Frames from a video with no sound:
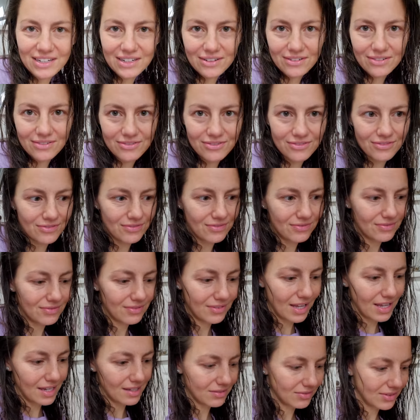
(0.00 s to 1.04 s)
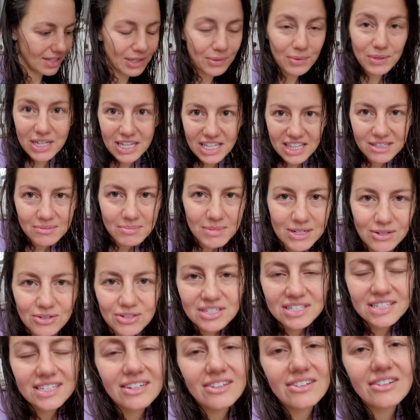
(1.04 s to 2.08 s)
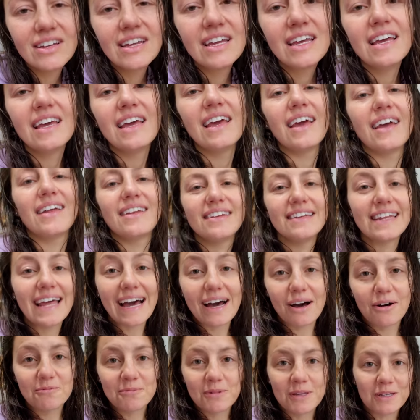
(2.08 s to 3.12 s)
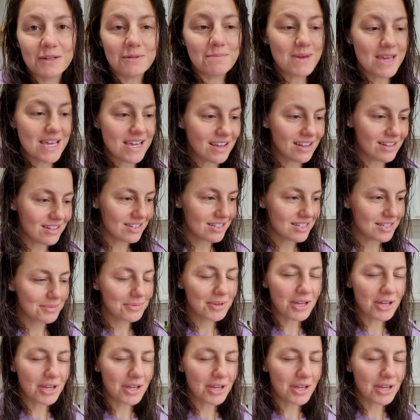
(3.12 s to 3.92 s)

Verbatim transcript: of like liquidy in the middle still. And now I'm gonna make us some